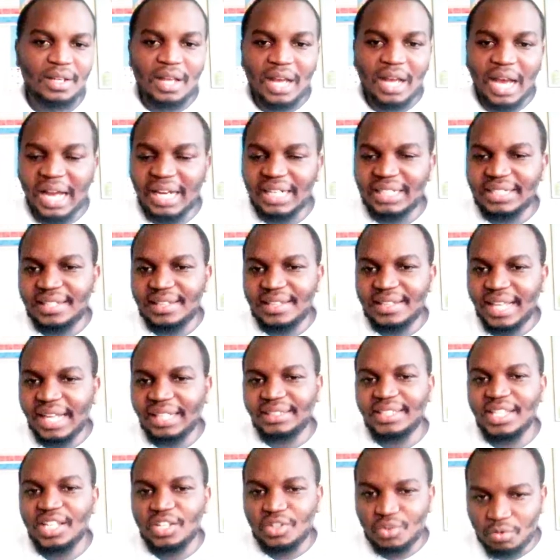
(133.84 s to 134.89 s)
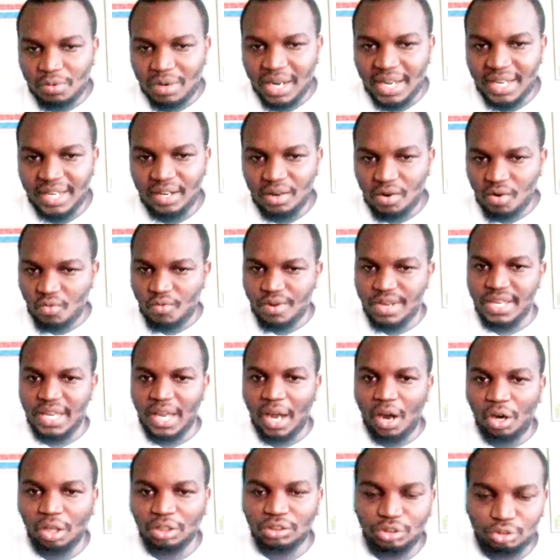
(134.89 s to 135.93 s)
And that is why we
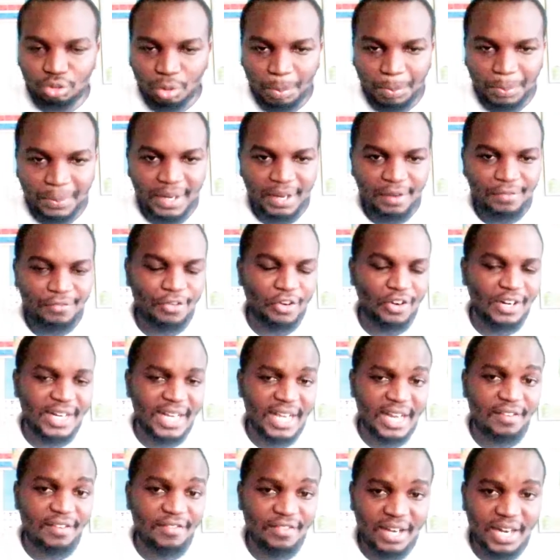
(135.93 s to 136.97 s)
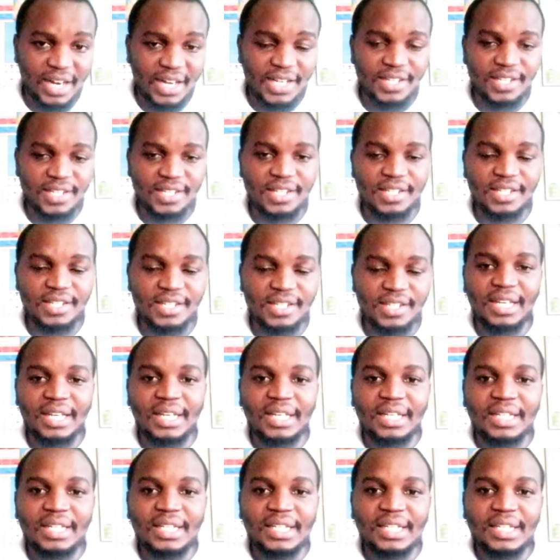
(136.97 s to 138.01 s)
ought to pray for deliverance
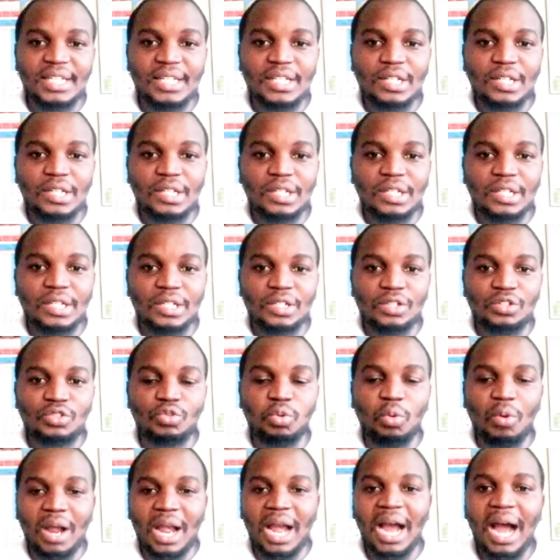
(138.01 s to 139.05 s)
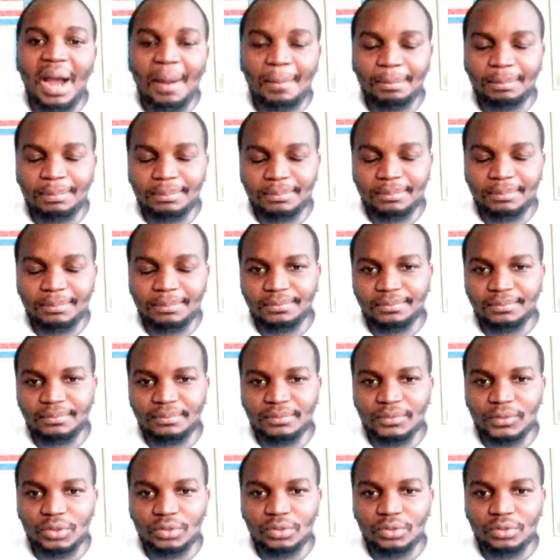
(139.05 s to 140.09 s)
to come.
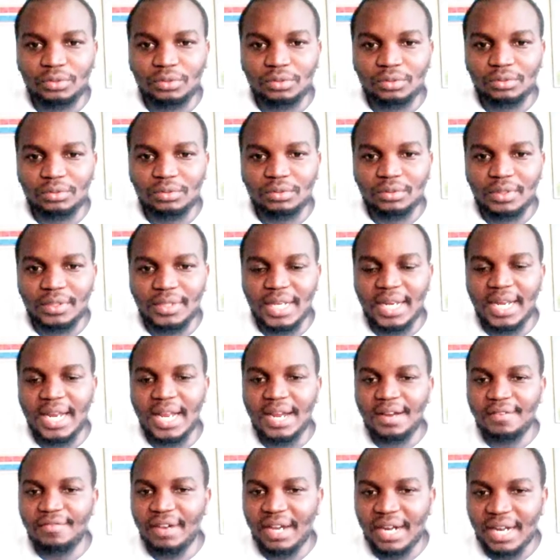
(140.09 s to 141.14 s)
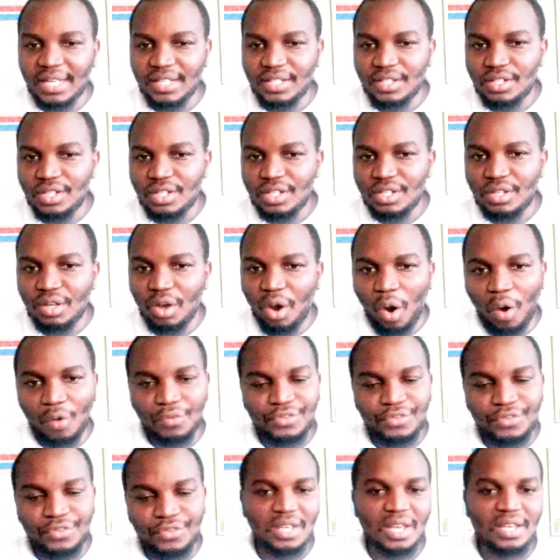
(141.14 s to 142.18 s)
The deliverance
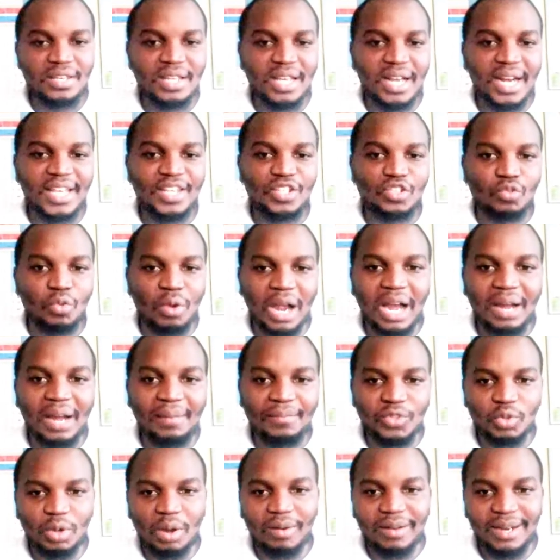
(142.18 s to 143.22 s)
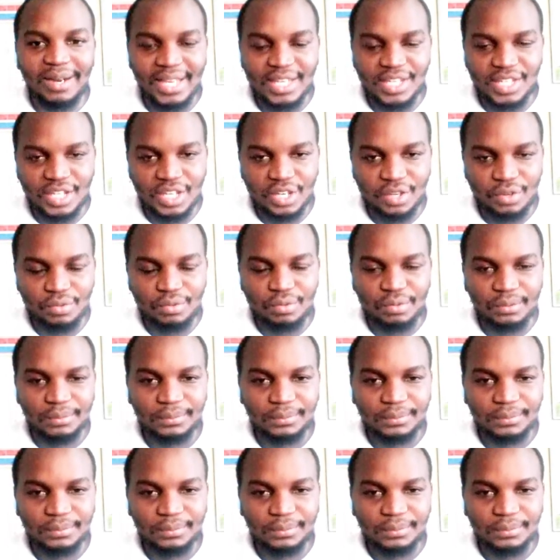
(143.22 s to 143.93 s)
of Jesus Christ to come to our rescue.